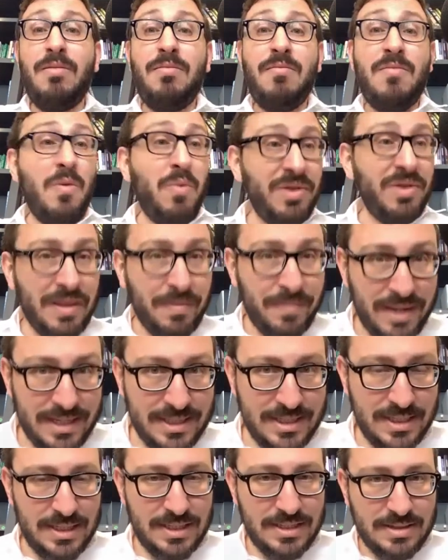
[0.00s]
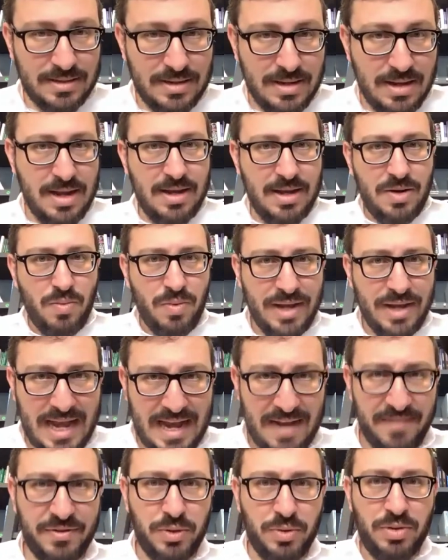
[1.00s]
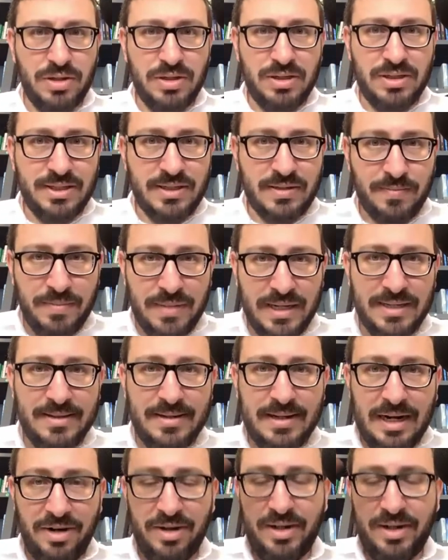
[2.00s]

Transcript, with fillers: And what that means is we have to submit our